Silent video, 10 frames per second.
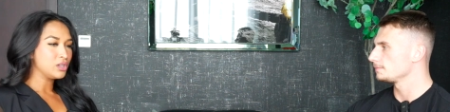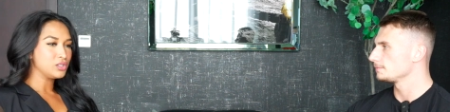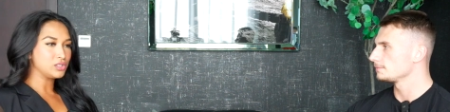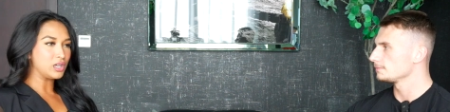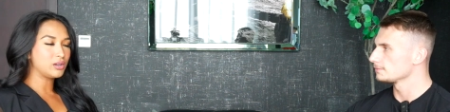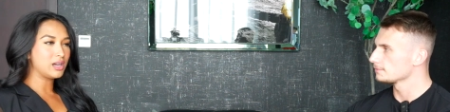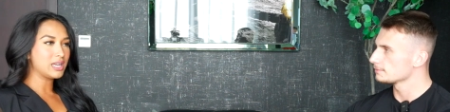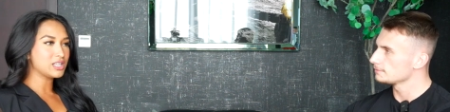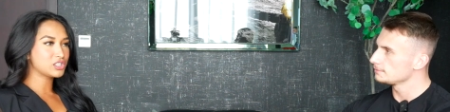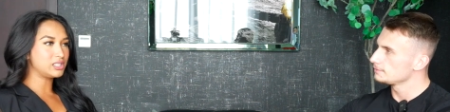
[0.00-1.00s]
Speaker 1: So
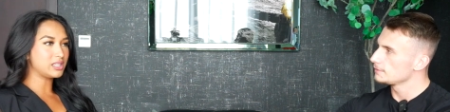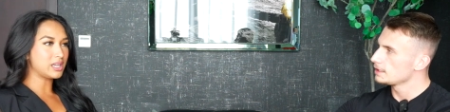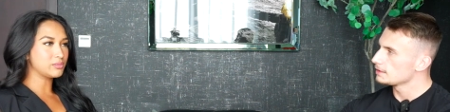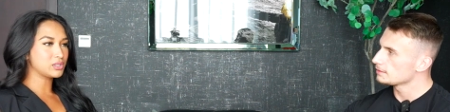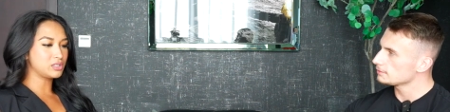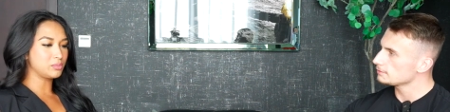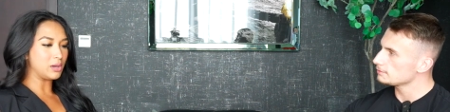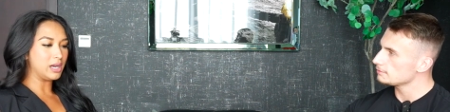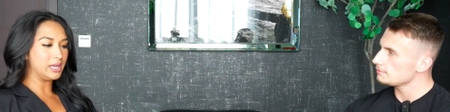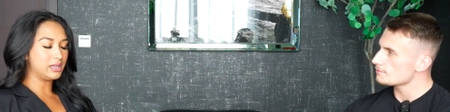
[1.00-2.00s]
I actually came to
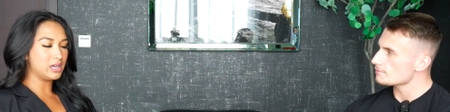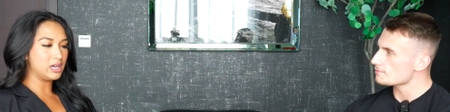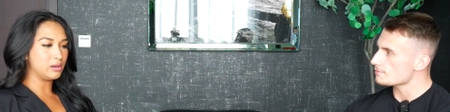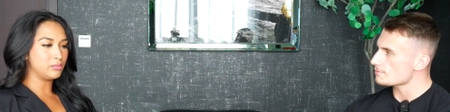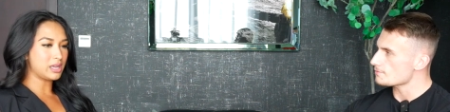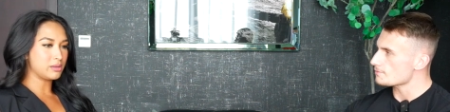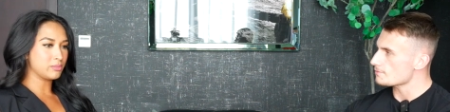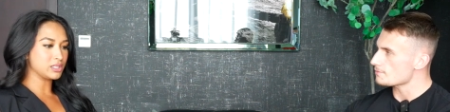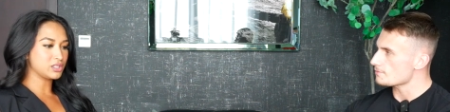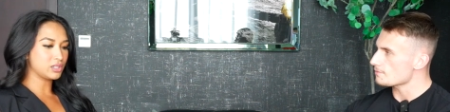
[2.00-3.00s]
Dubai 8
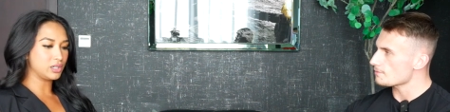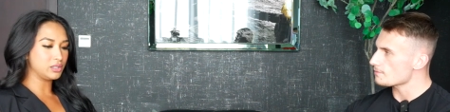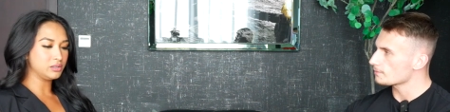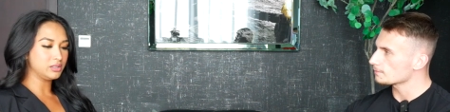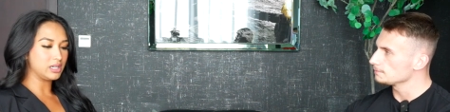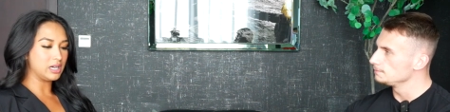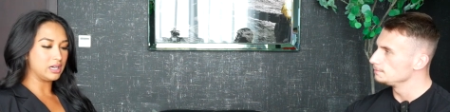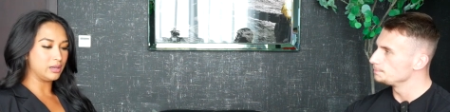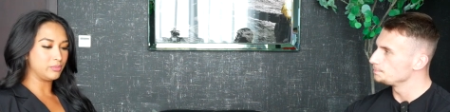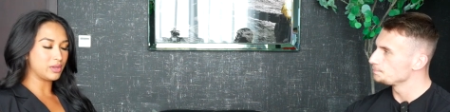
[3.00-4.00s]
months ago.
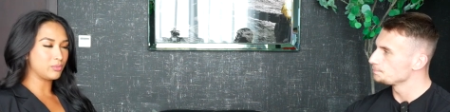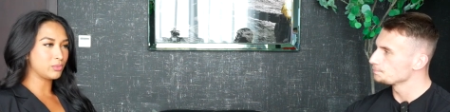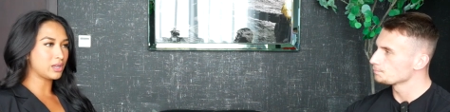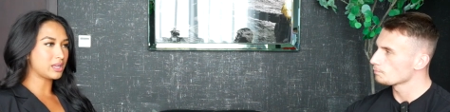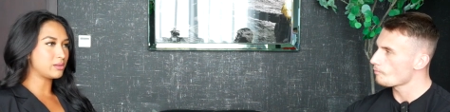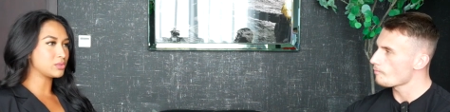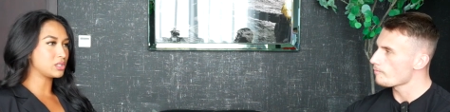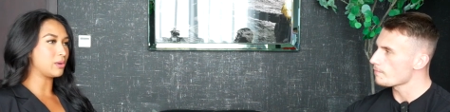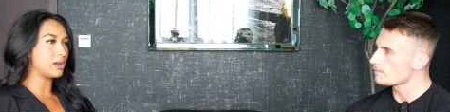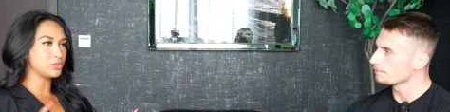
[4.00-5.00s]
And when I came
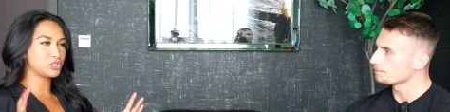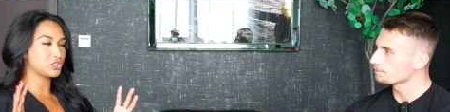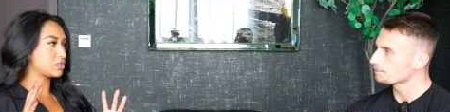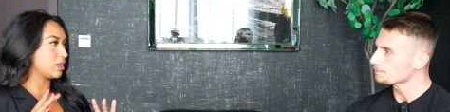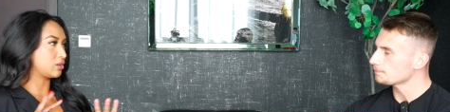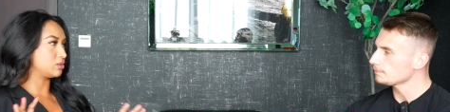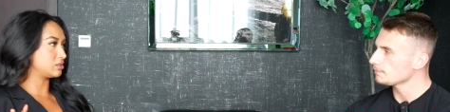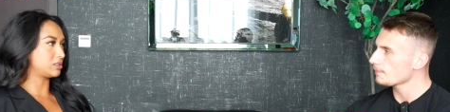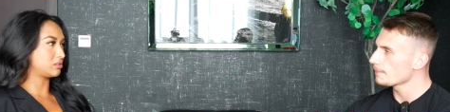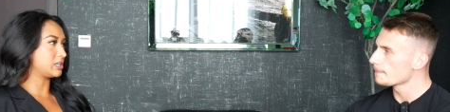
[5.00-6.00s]
to Dubai, I was just like
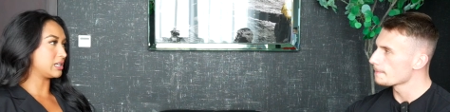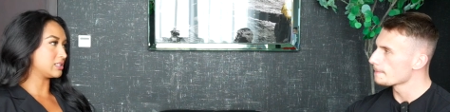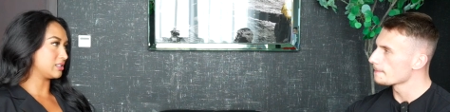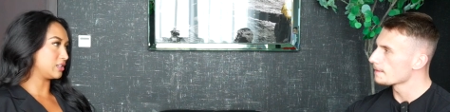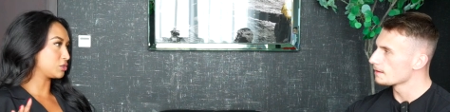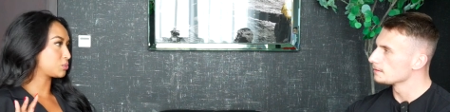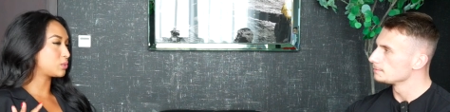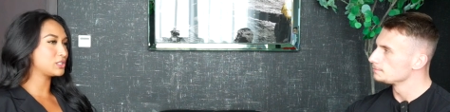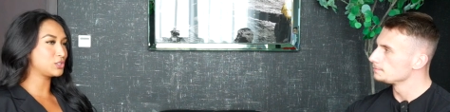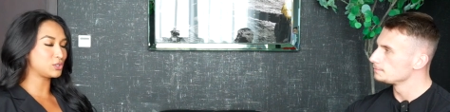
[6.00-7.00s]
content creating. I just
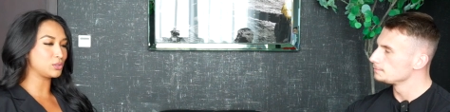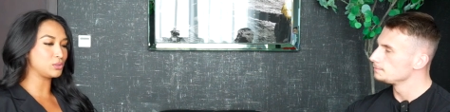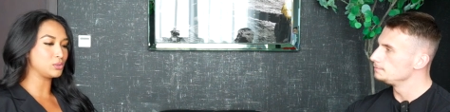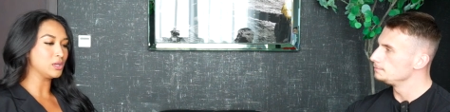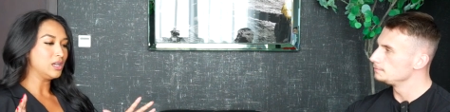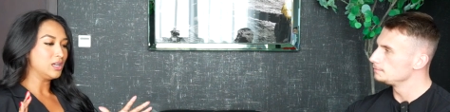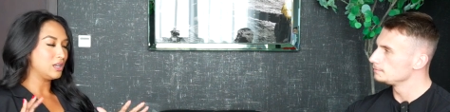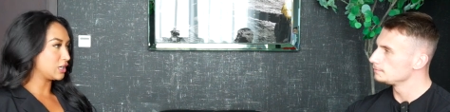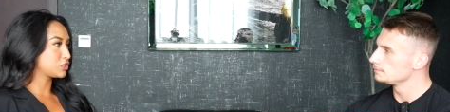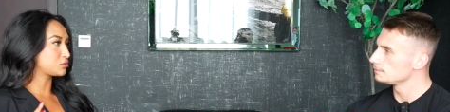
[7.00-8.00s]
wanted to do
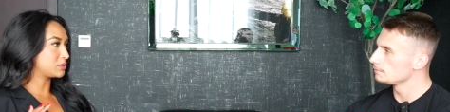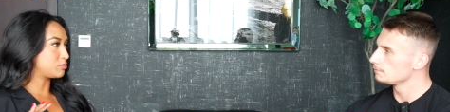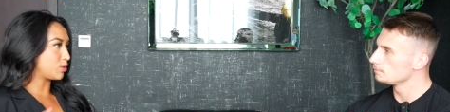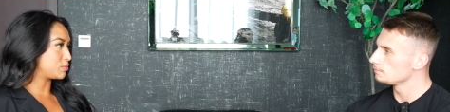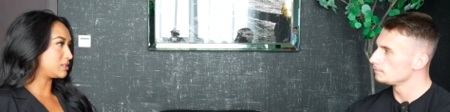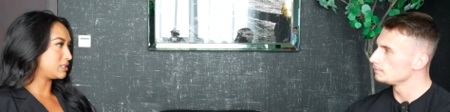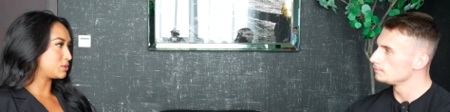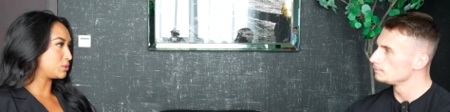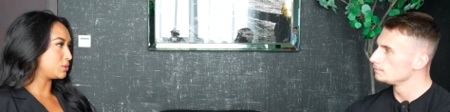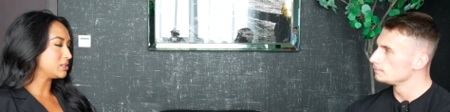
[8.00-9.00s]
luxury property
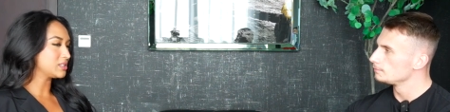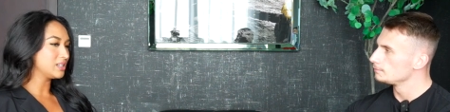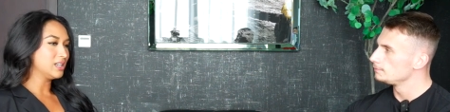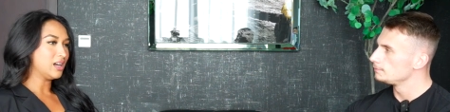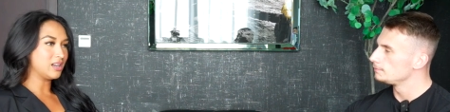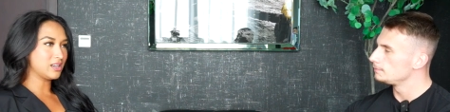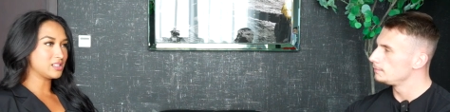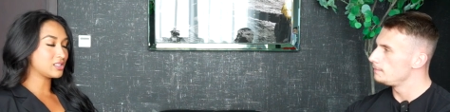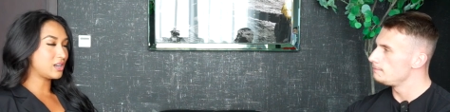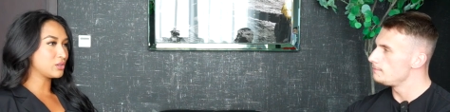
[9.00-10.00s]
tours. And
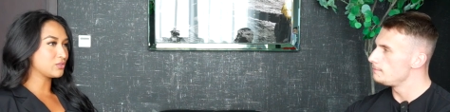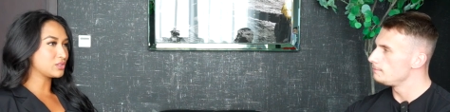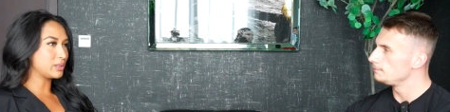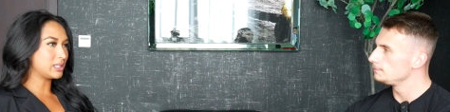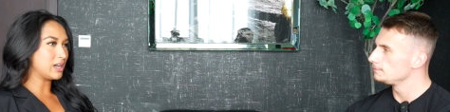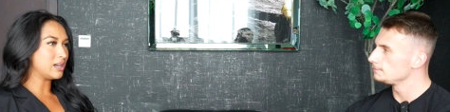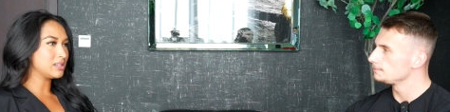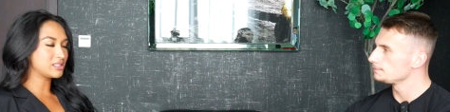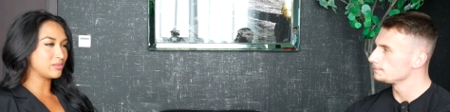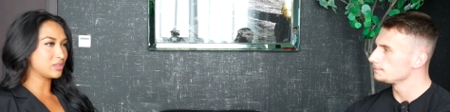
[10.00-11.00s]
I started off doing
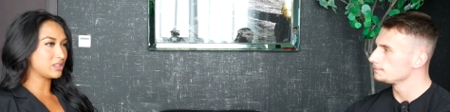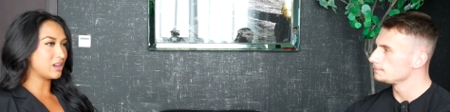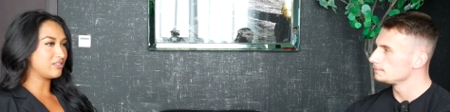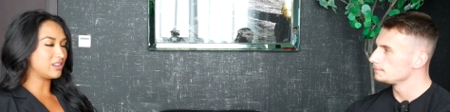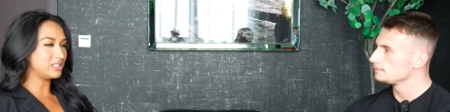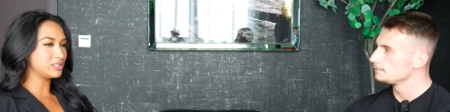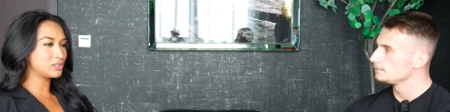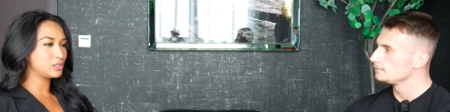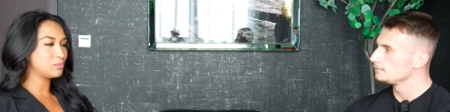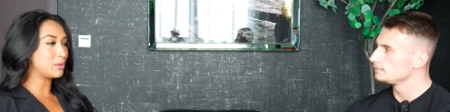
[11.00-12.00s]
that. It's something that I fell
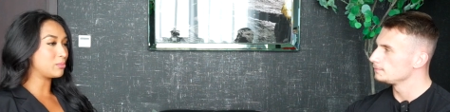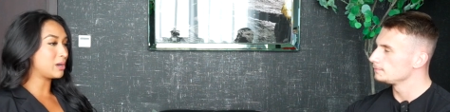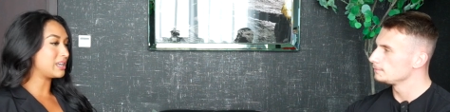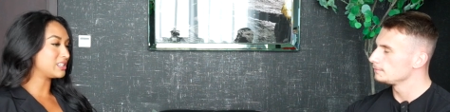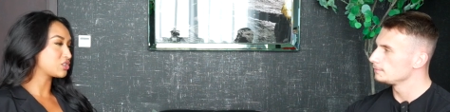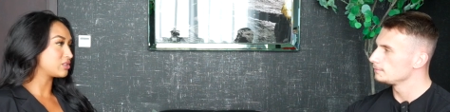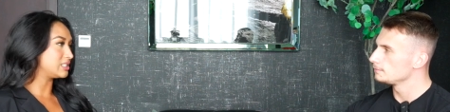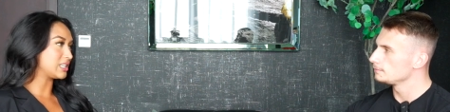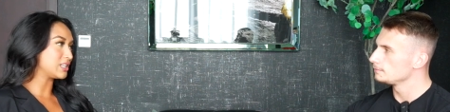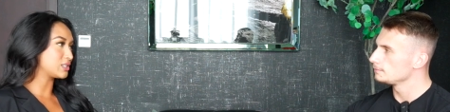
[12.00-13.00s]
into. But my
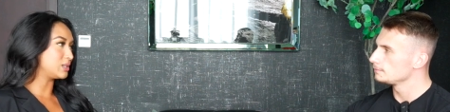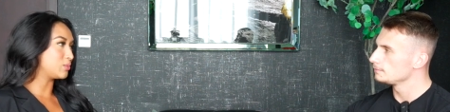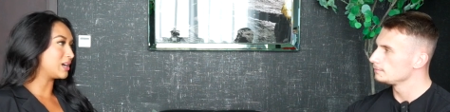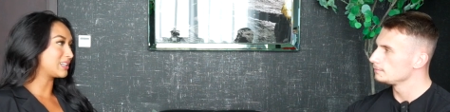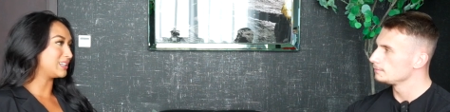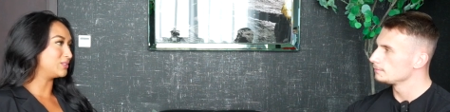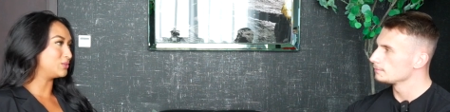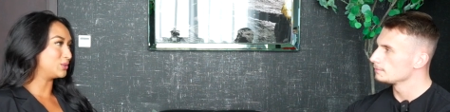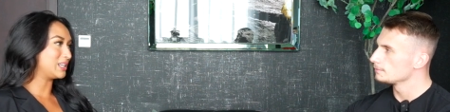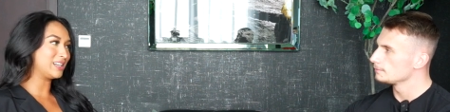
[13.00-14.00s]
history is actually working
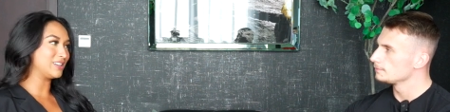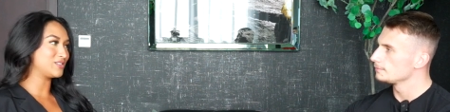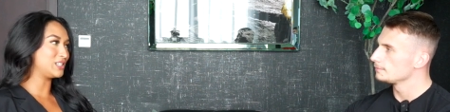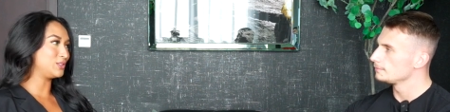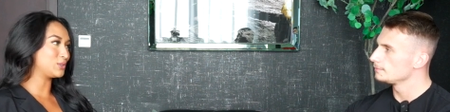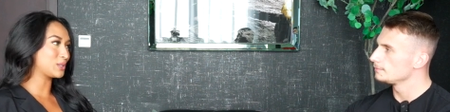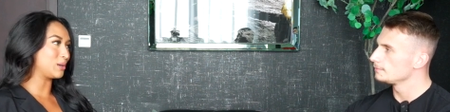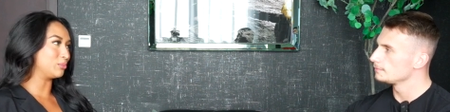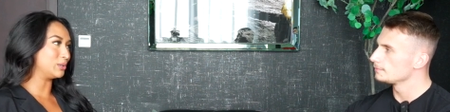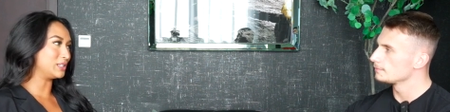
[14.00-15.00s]
for an NFT news
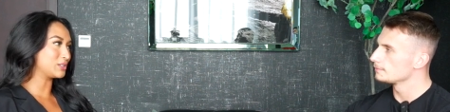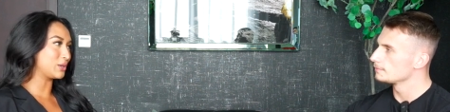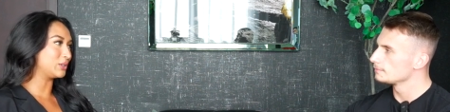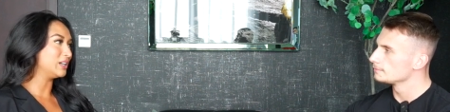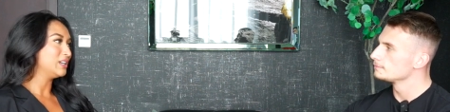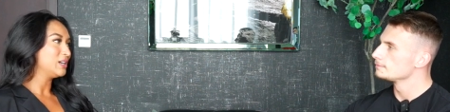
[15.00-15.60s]
company. So